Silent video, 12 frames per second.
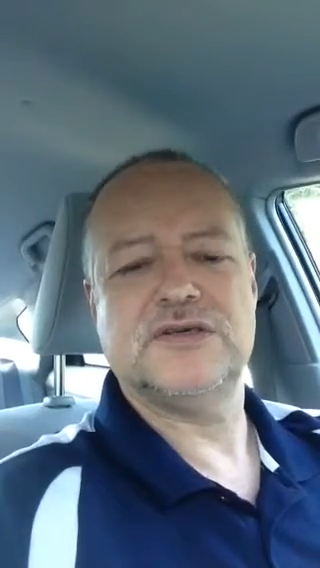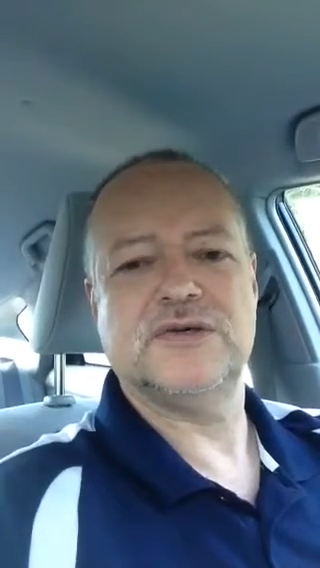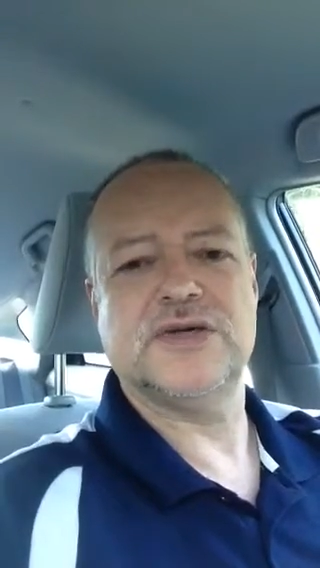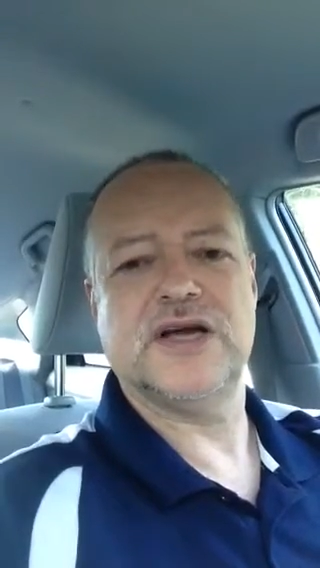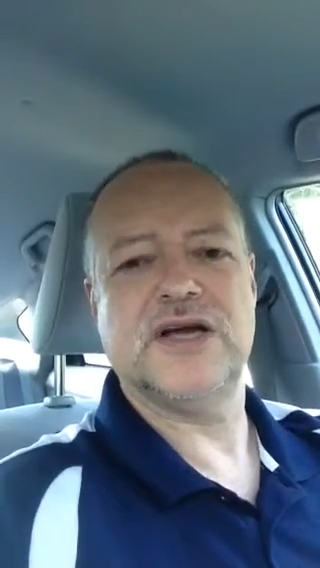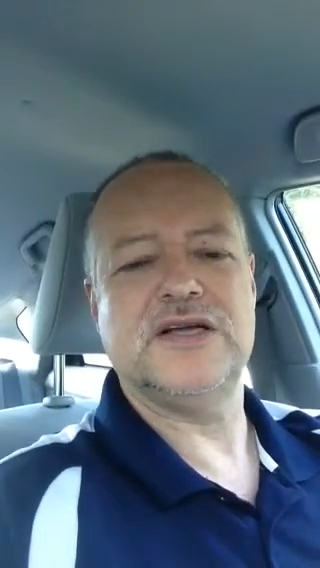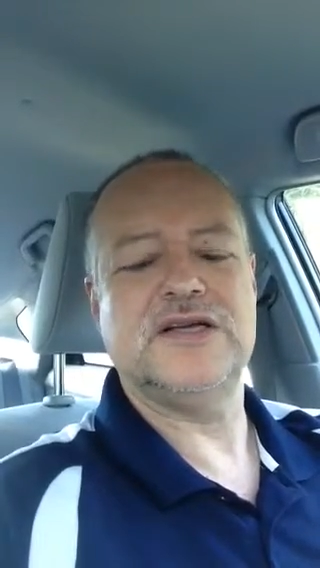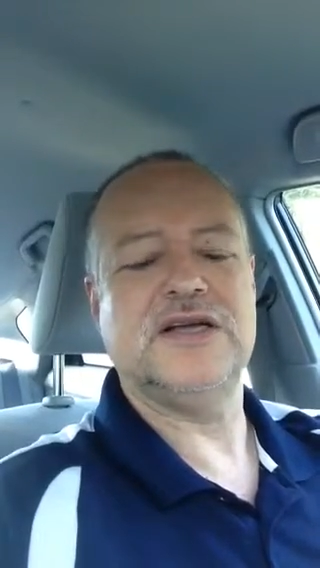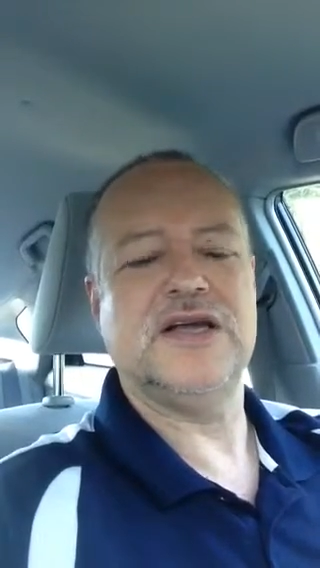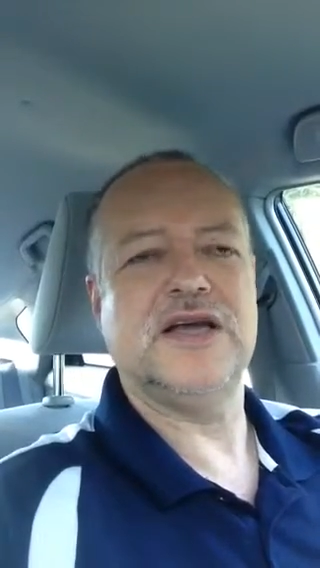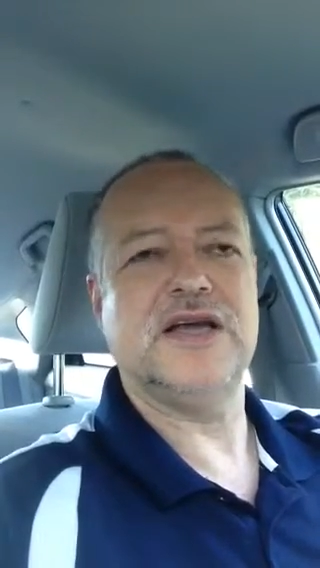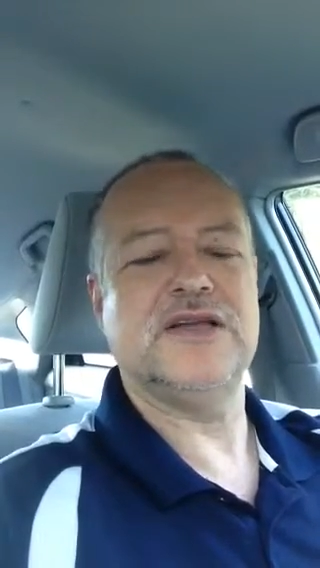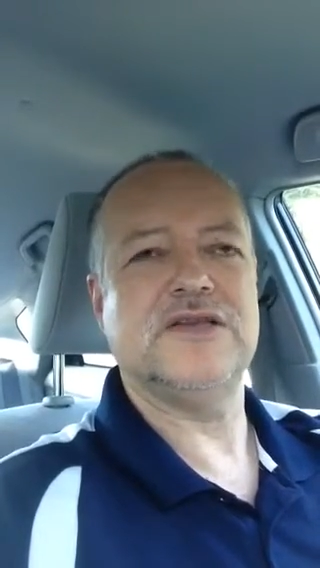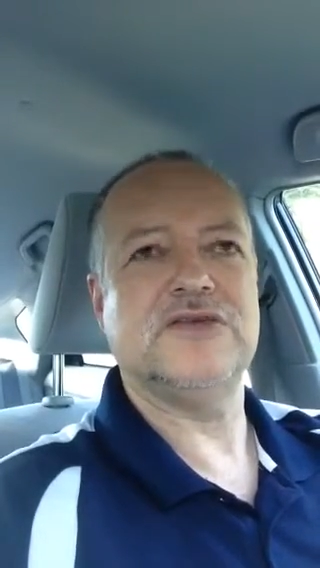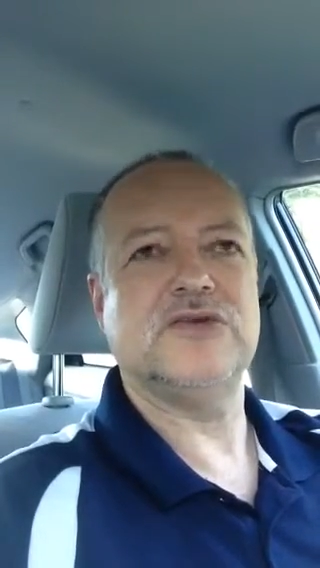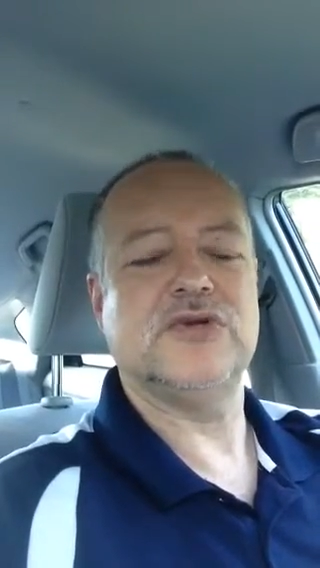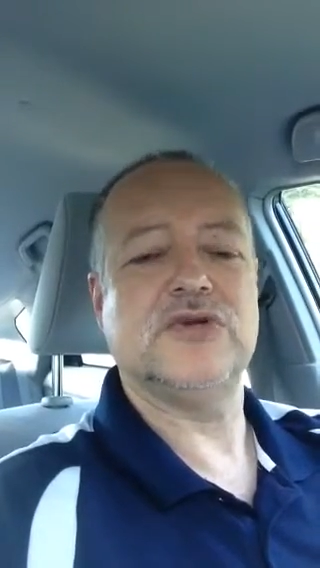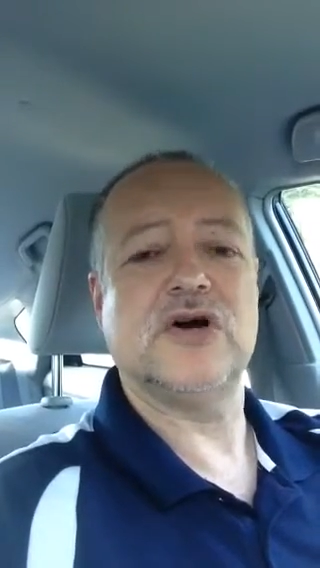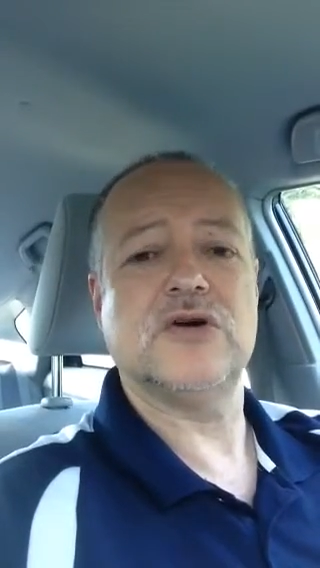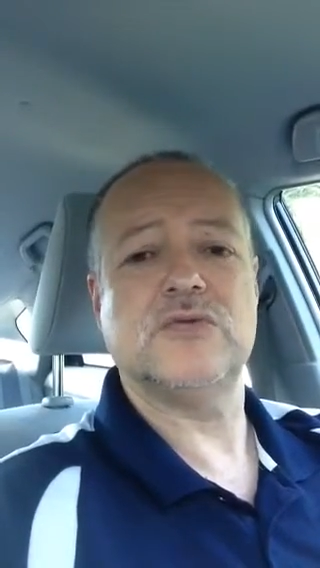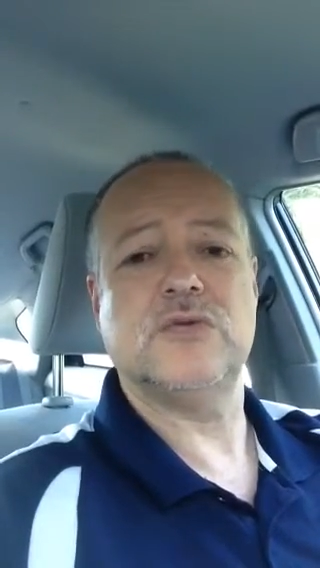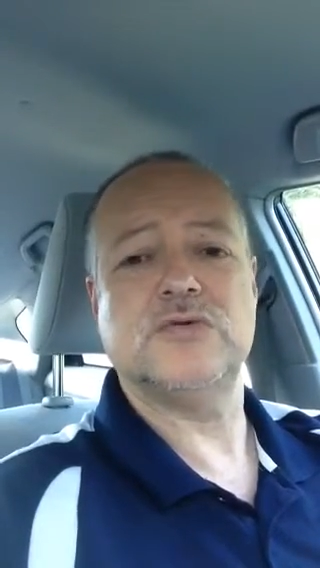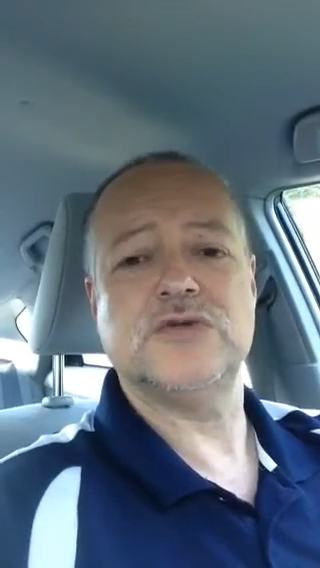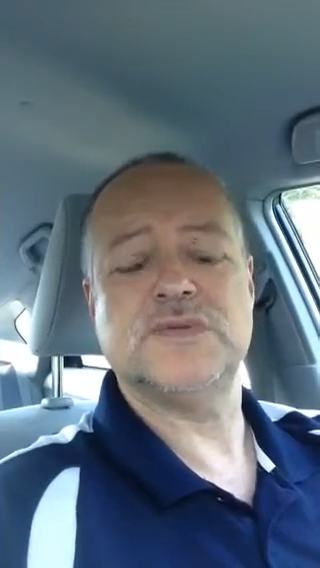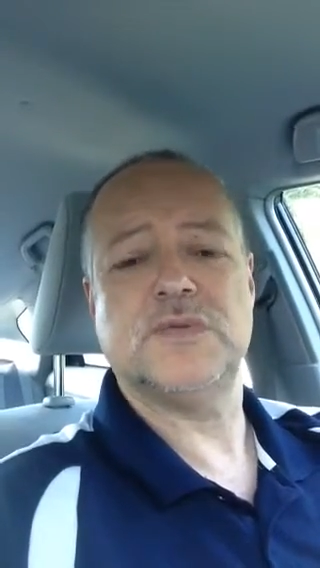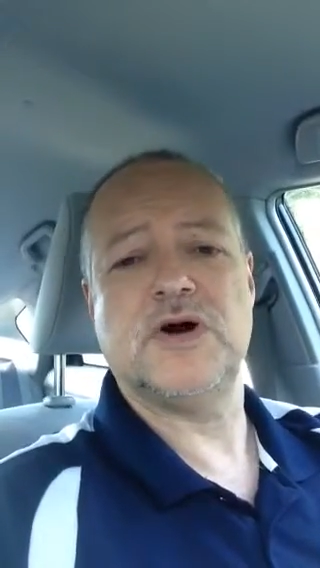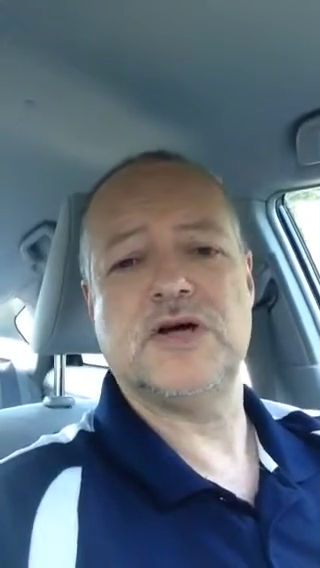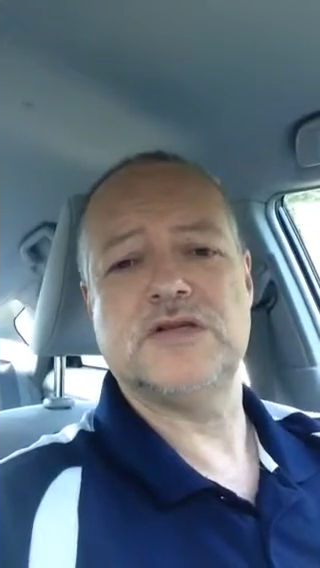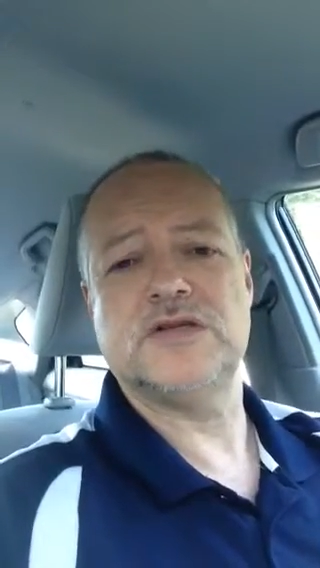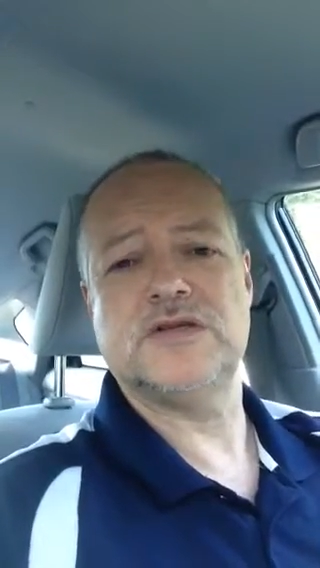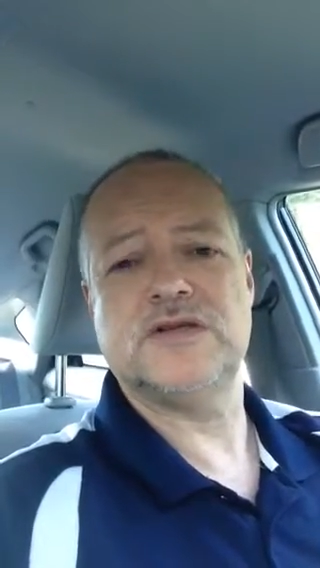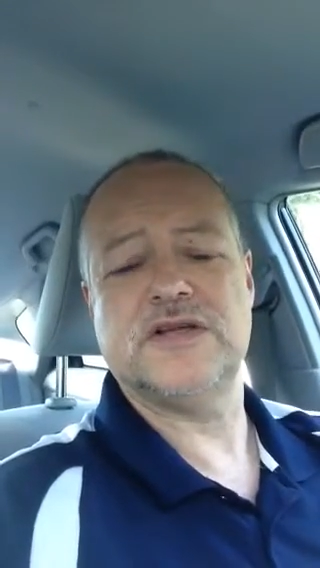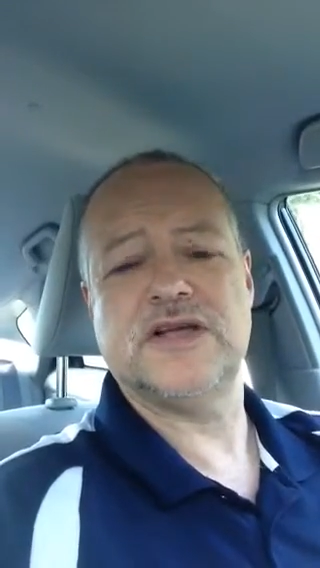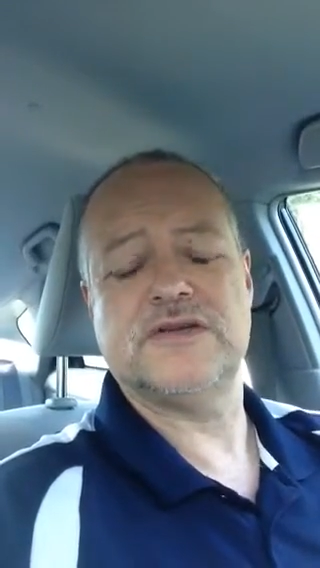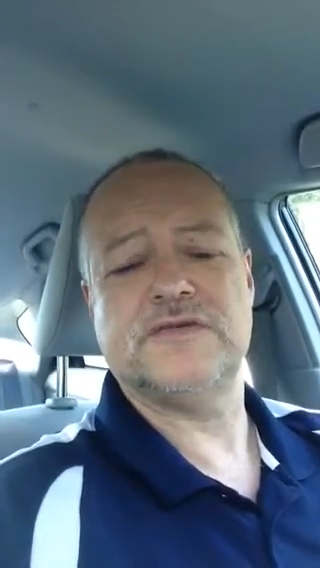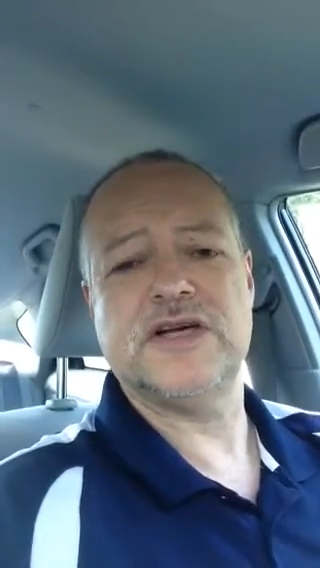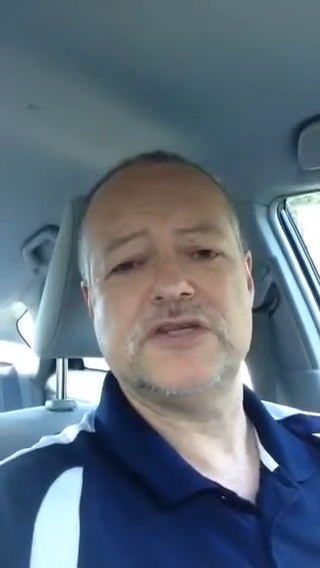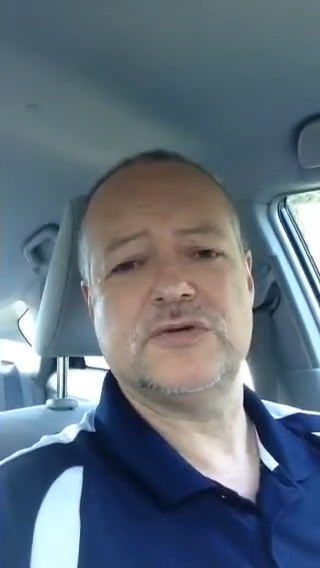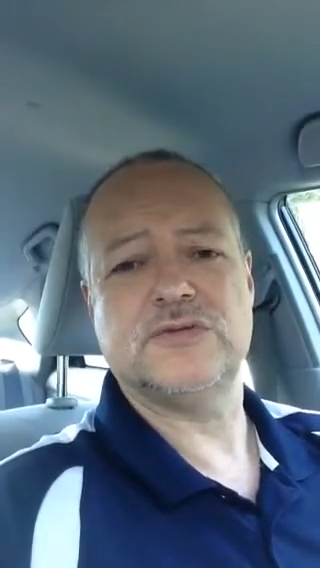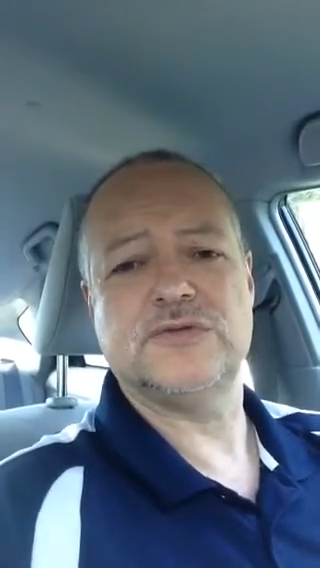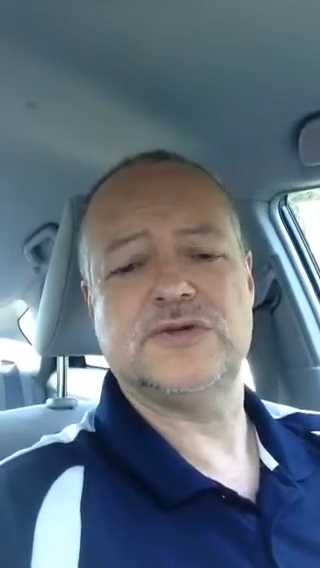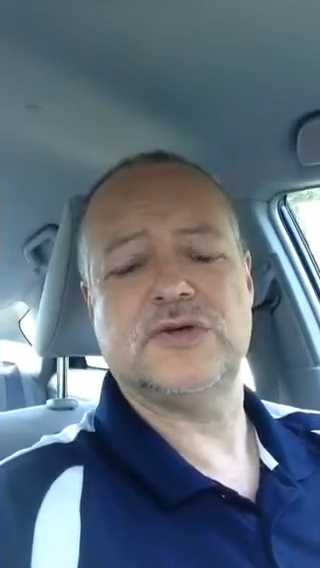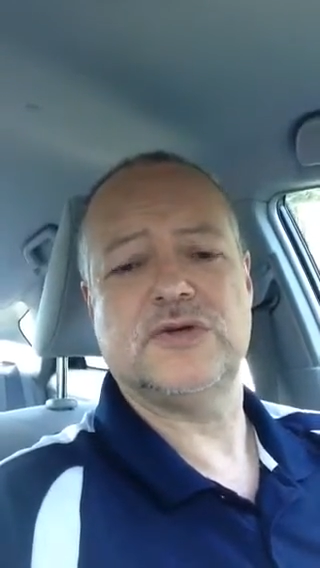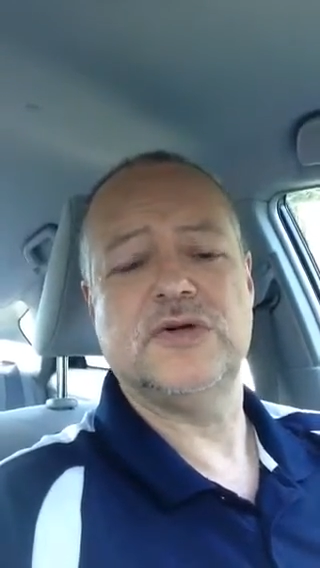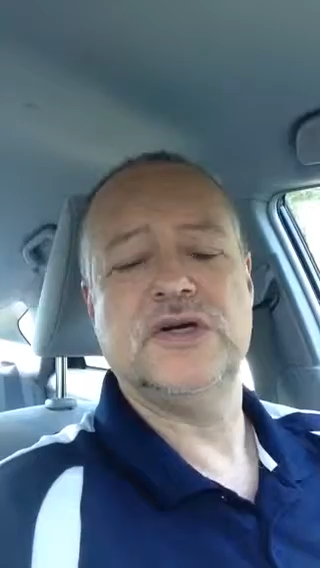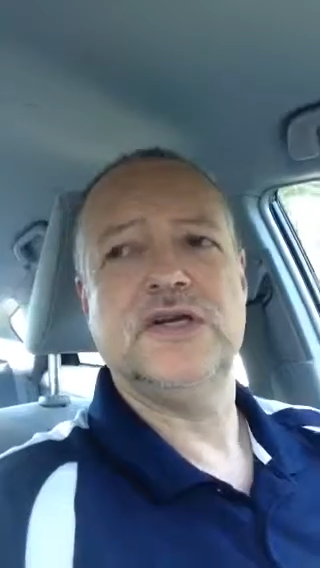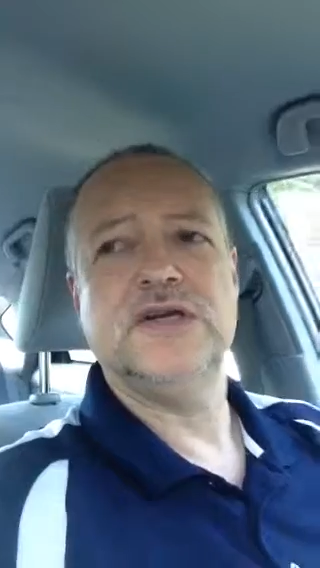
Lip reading: okay, and so the dog will respond to that device. So